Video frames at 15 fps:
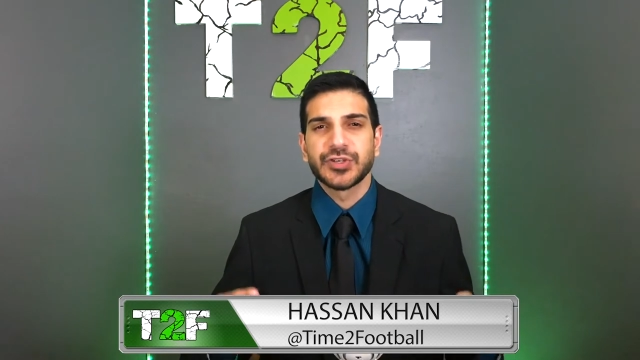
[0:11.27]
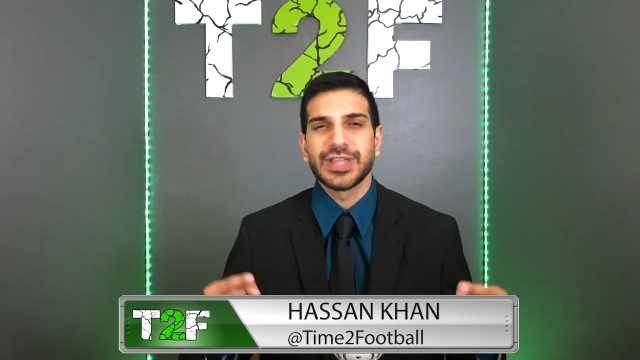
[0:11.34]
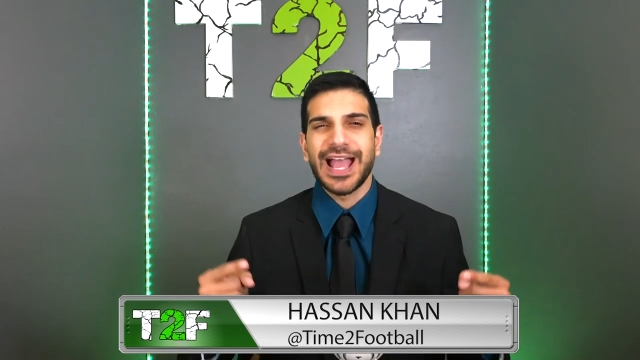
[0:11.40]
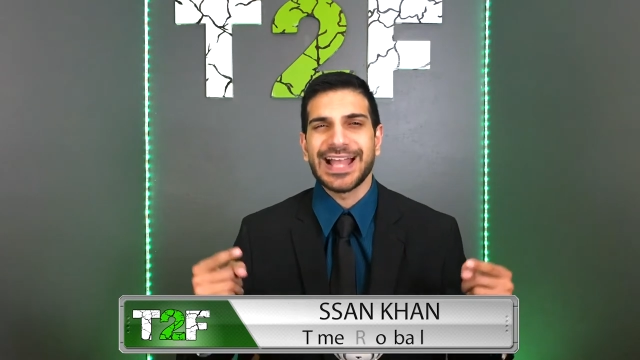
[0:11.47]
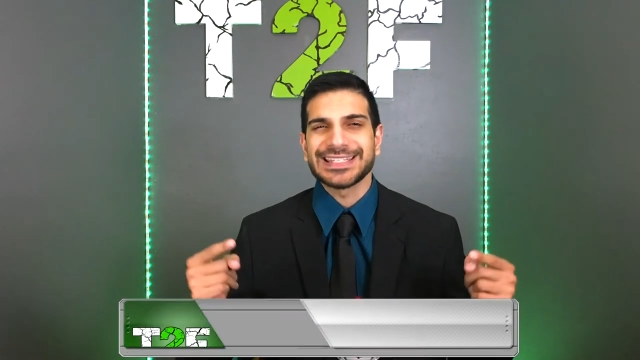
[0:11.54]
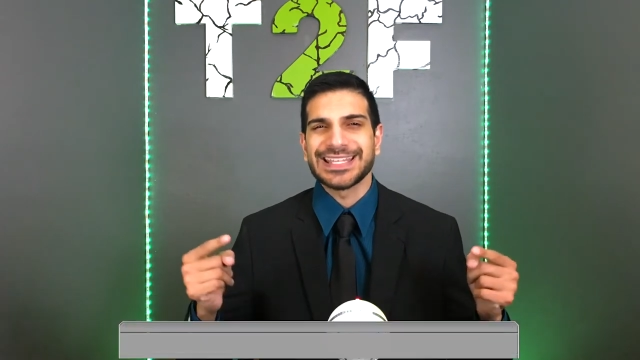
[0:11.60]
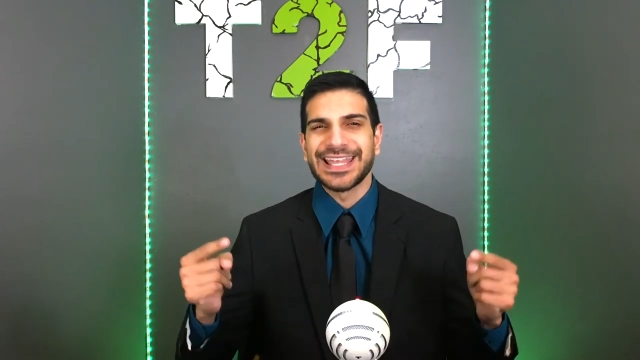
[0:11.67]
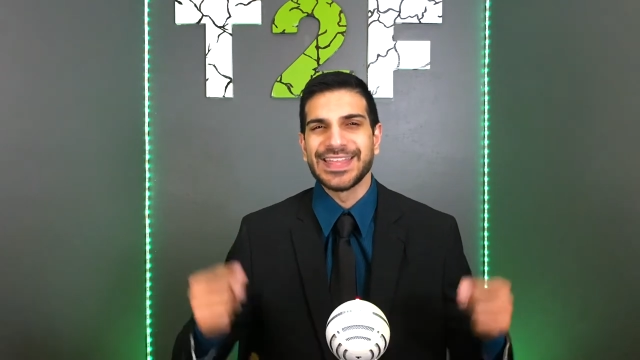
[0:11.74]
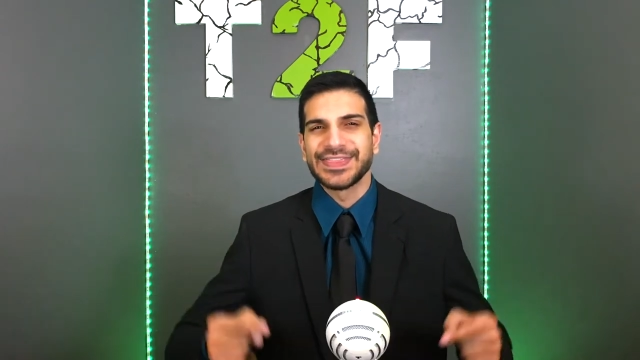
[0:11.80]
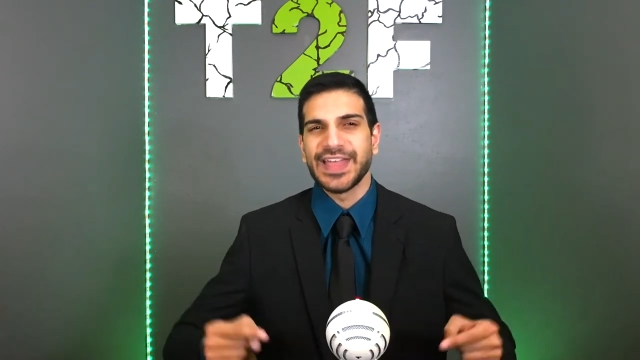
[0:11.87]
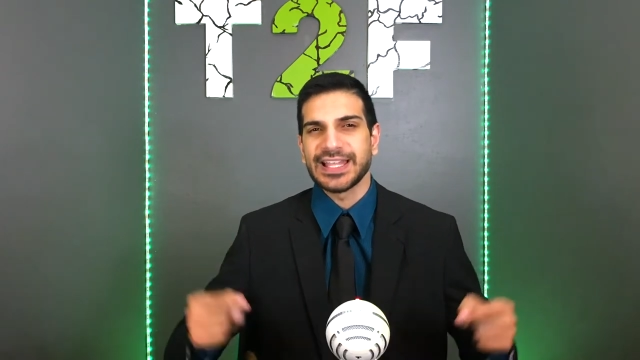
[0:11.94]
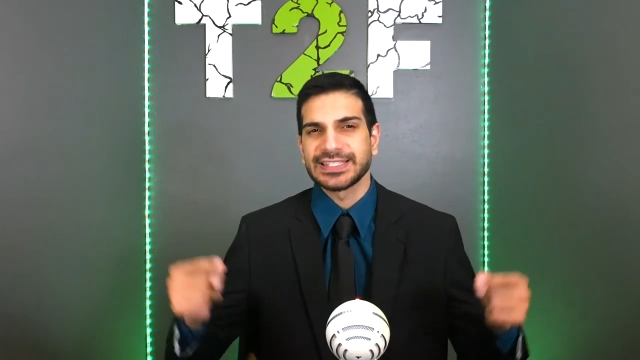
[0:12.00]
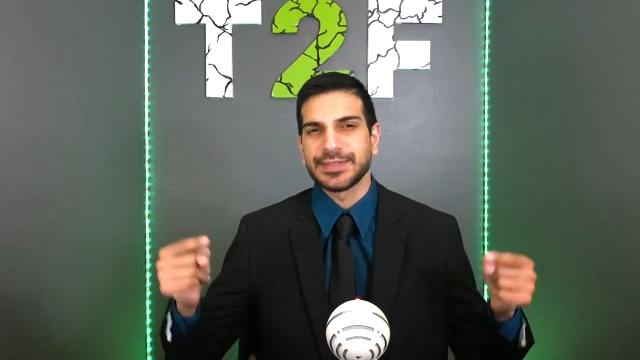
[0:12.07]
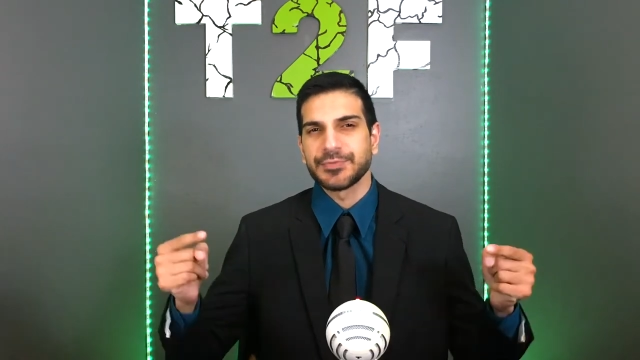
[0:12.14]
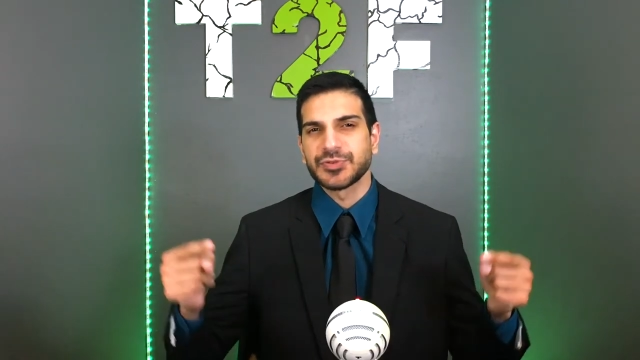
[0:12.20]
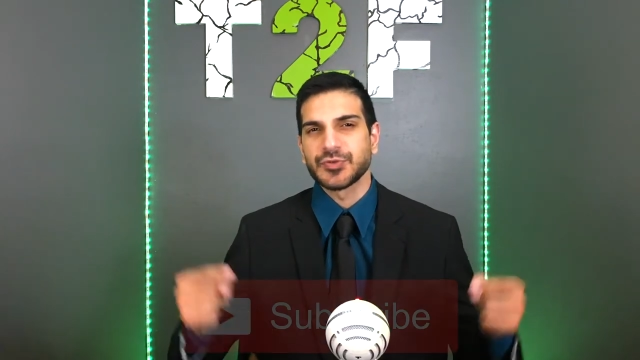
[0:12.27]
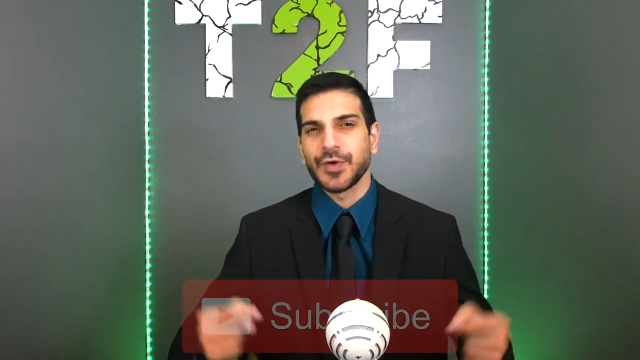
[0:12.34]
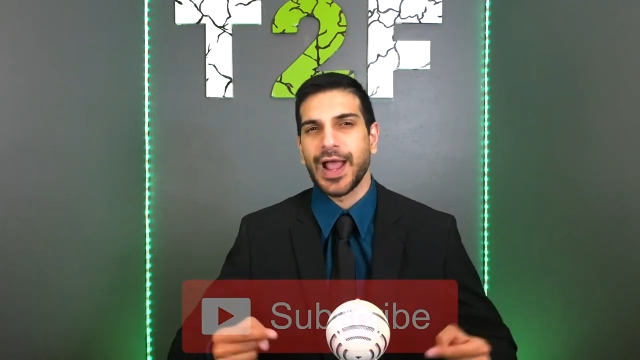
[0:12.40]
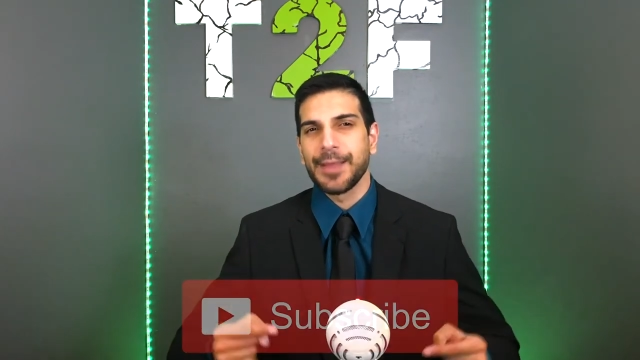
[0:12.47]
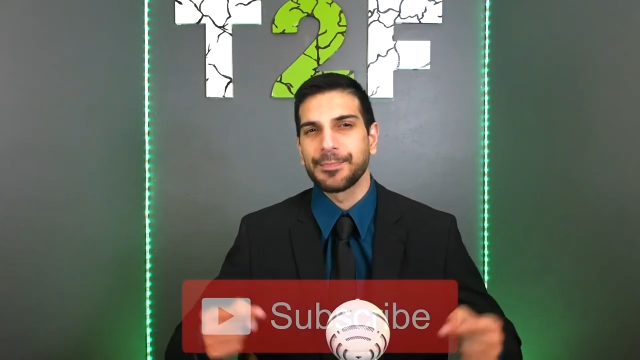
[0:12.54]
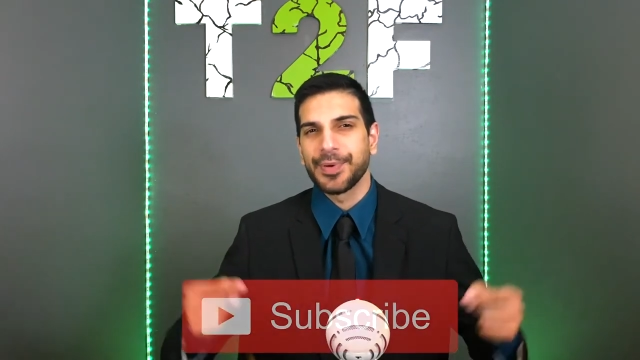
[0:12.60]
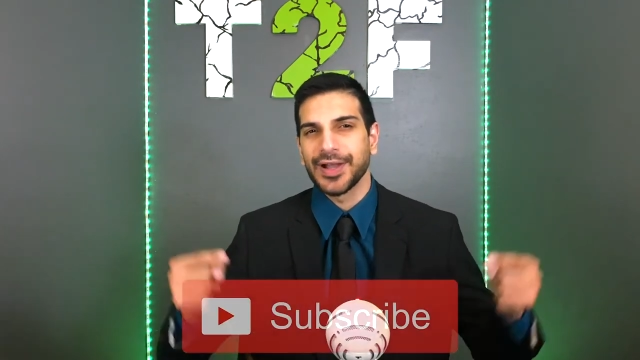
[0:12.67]
you guys hit that
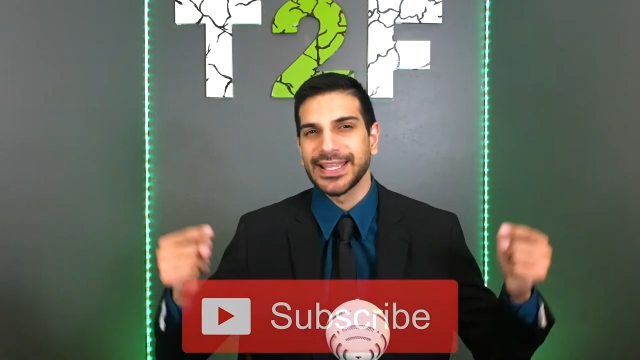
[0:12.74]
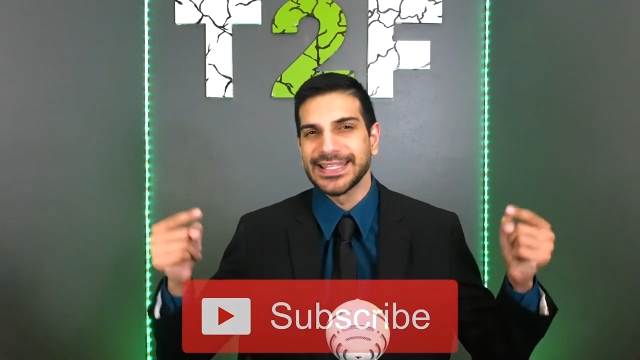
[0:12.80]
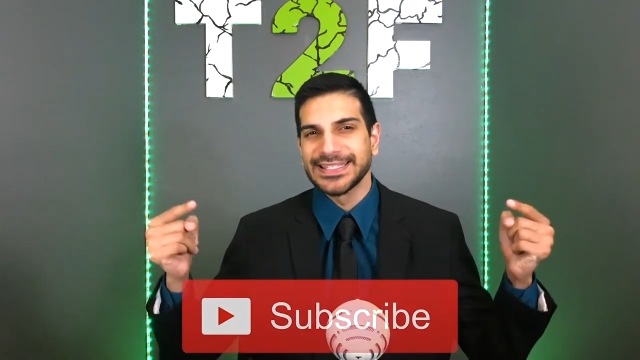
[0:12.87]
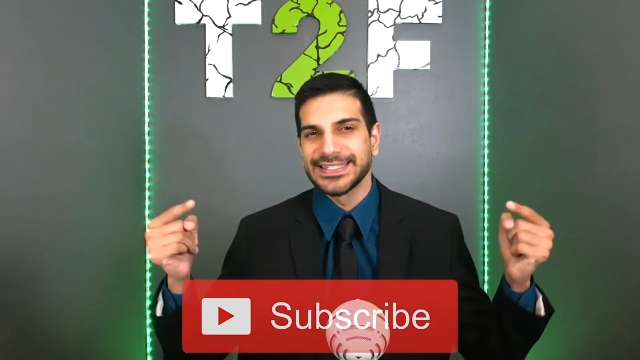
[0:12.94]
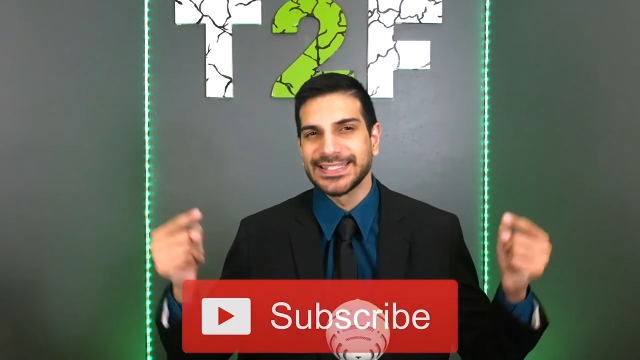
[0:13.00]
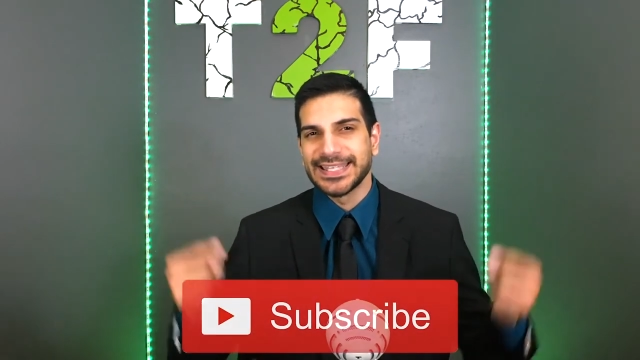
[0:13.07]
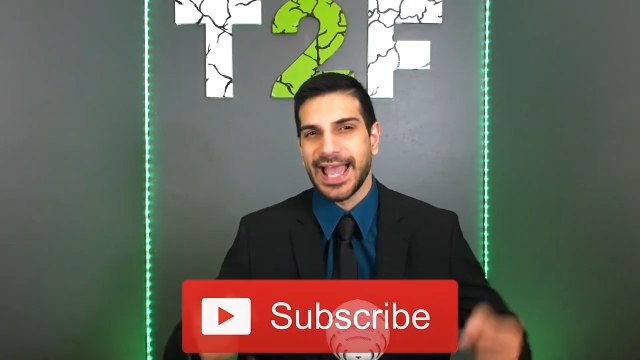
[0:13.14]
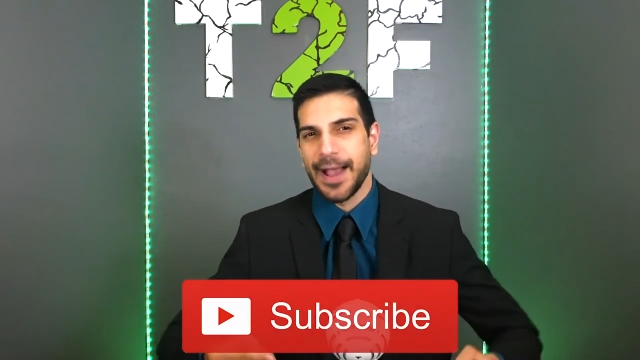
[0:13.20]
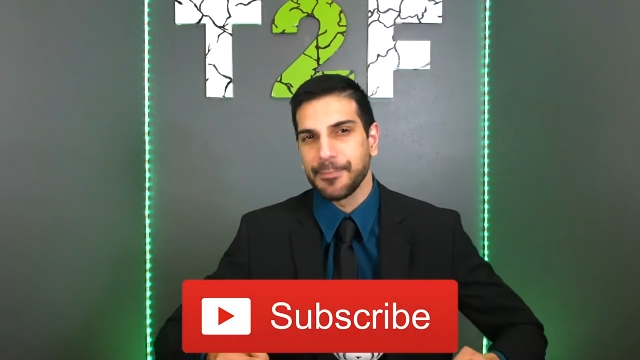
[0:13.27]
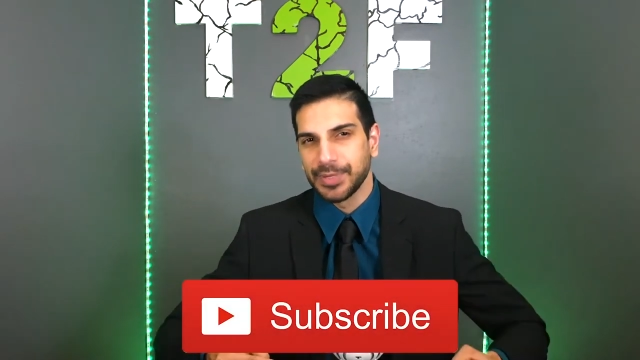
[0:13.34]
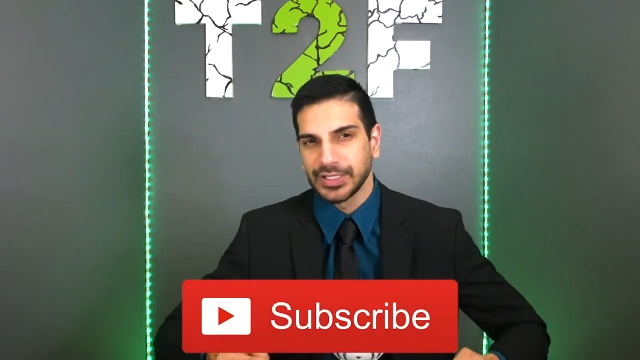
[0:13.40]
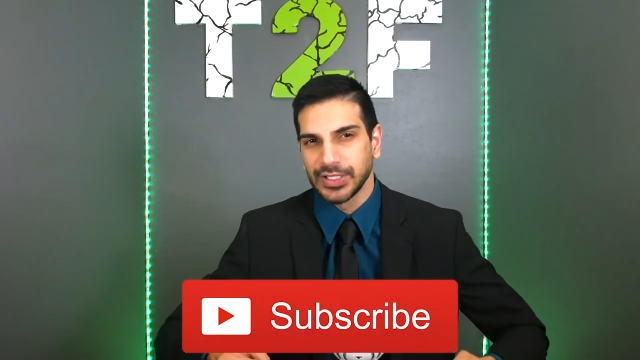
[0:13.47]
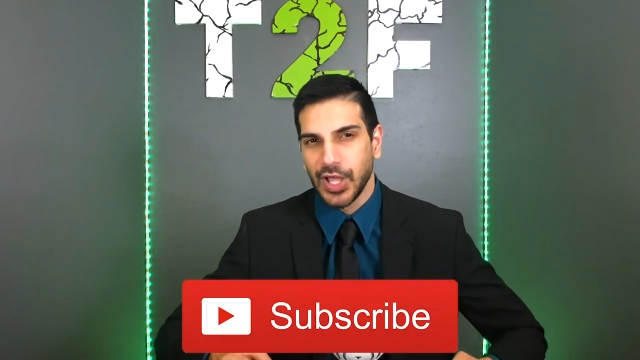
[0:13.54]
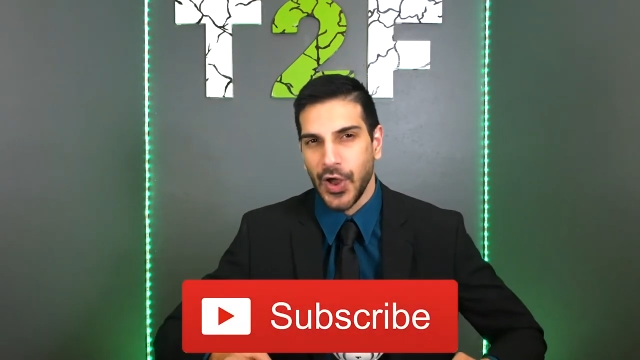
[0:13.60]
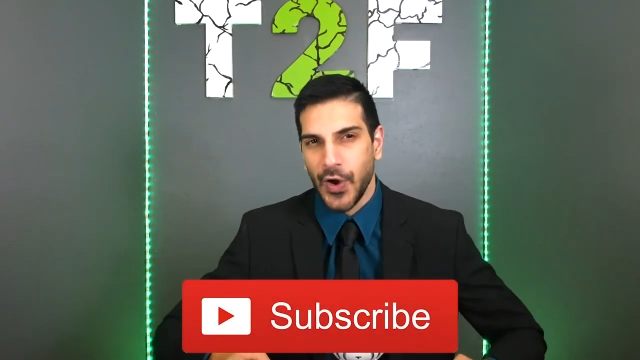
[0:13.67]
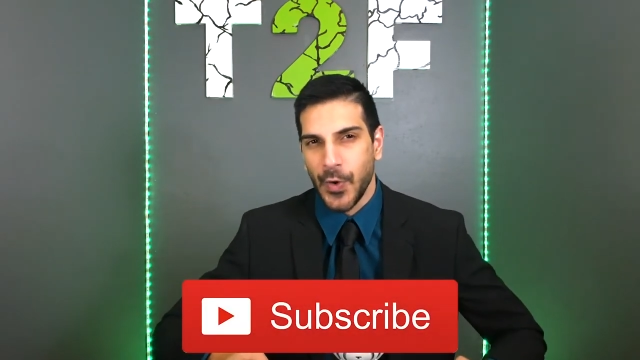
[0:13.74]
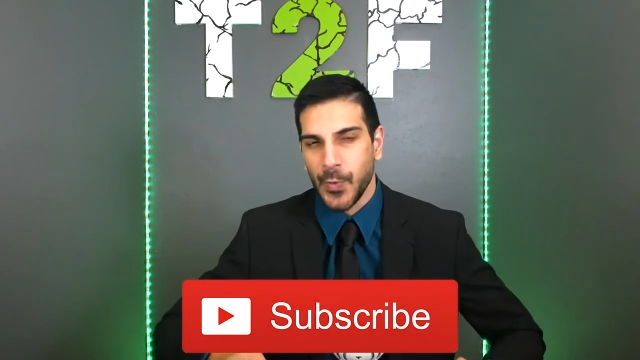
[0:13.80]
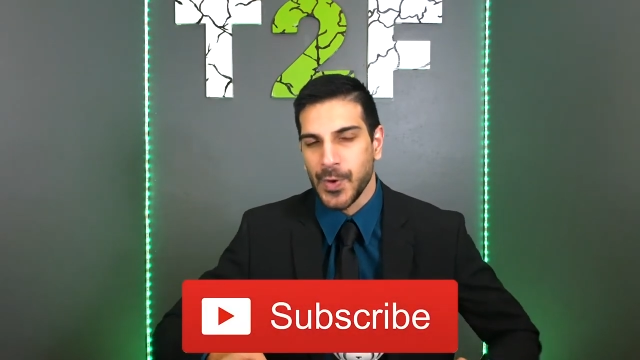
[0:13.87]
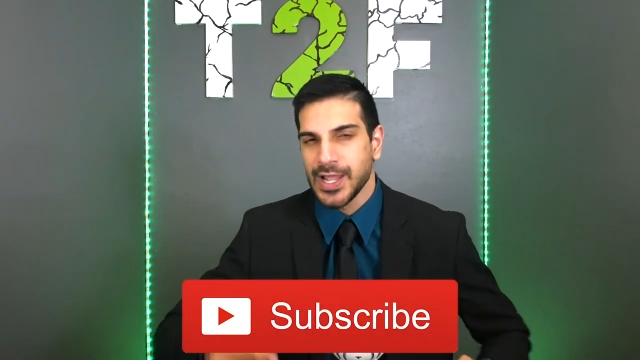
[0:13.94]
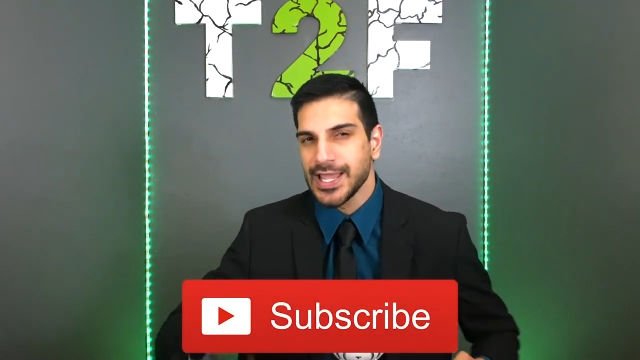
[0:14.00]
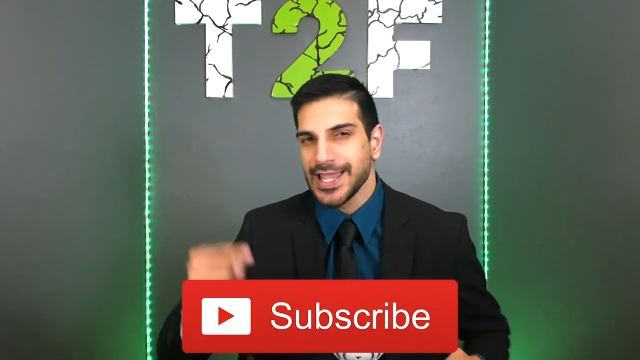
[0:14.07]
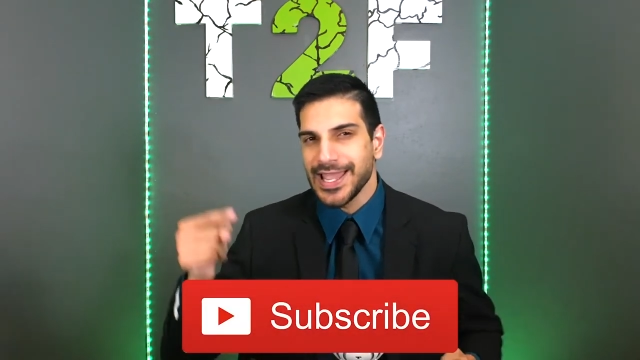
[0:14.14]
subscribe button down below,